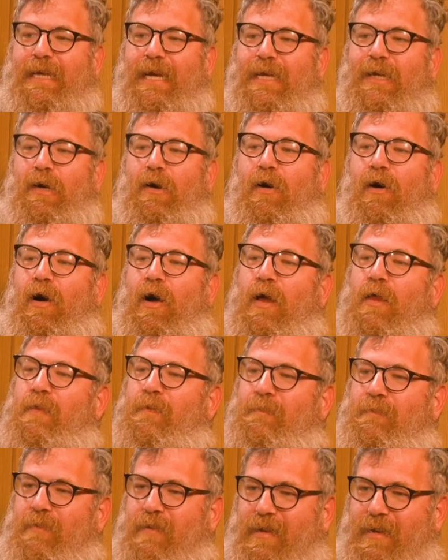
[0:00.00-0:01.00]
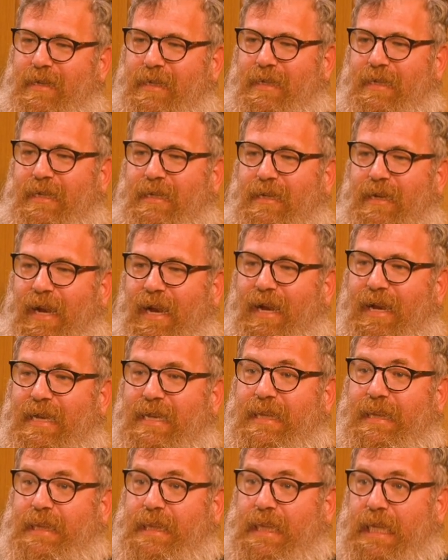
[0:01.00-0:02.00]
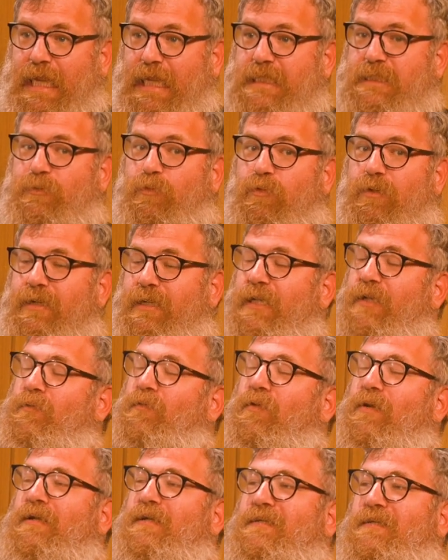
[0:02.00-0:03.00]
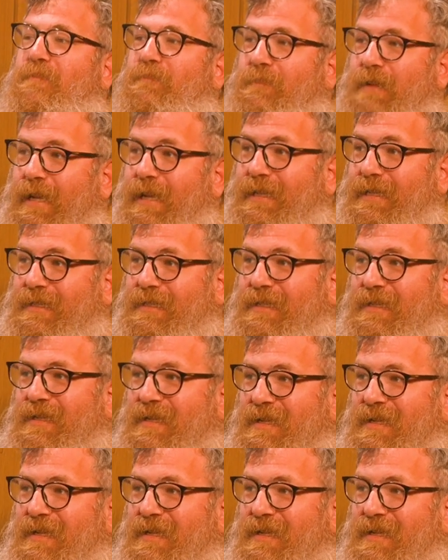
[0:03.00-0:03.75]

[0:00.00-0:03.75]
got all the money, and that's what he wanted to make.